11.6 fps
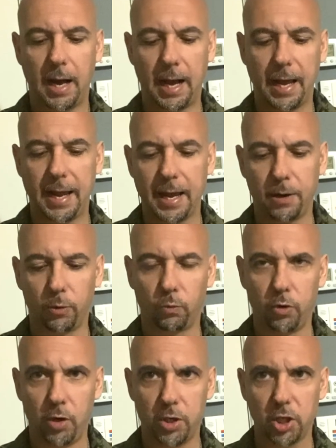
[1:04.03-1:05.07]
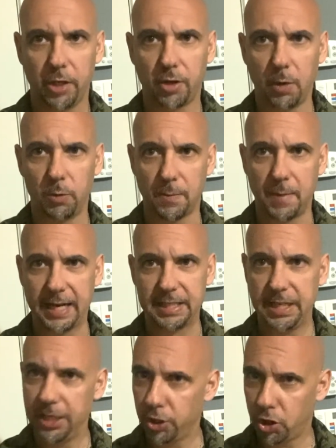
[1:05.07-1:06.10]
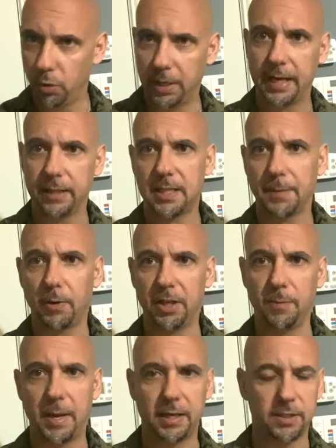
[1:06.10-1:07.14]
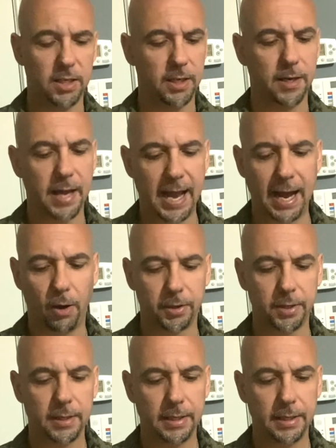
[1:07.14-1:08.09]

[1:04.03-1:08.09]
I had initially thought it was a magazine issue, and I had separated the magazine out